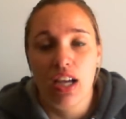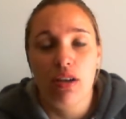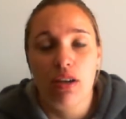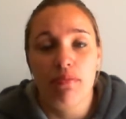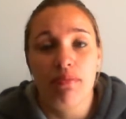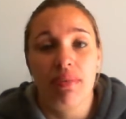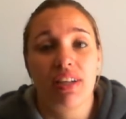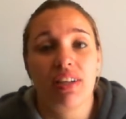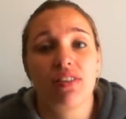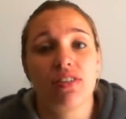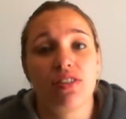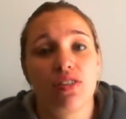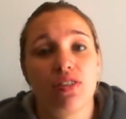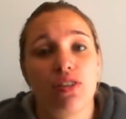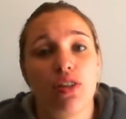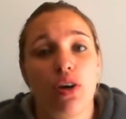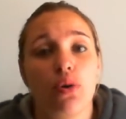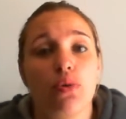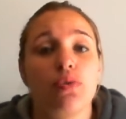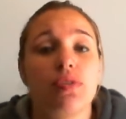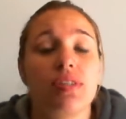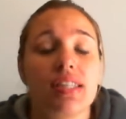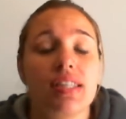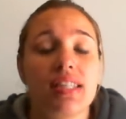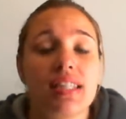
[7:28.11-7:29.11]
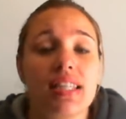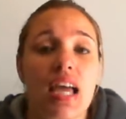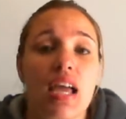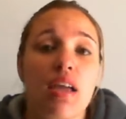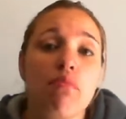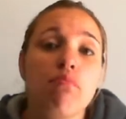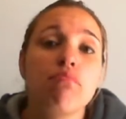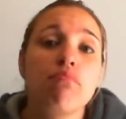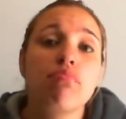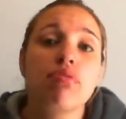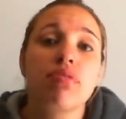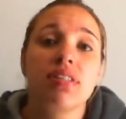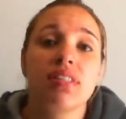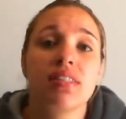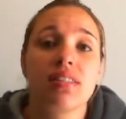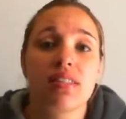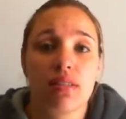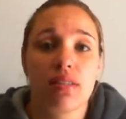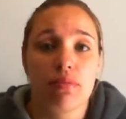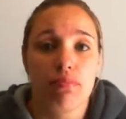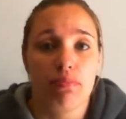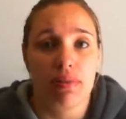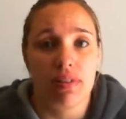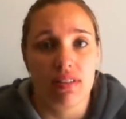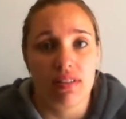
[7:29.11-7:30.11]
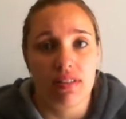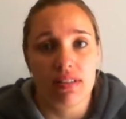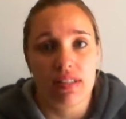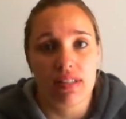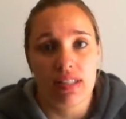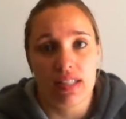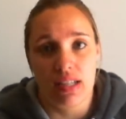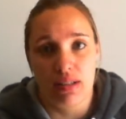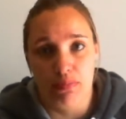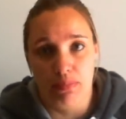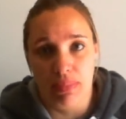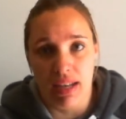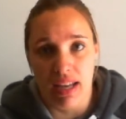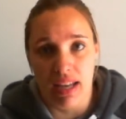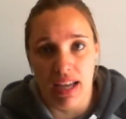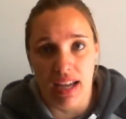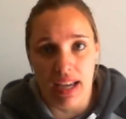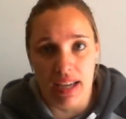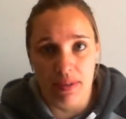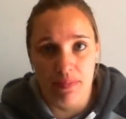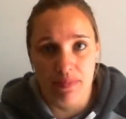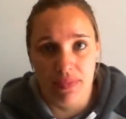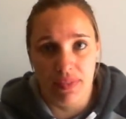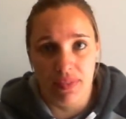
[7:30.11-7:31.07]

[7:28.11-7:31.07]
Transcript: because those same principles apply.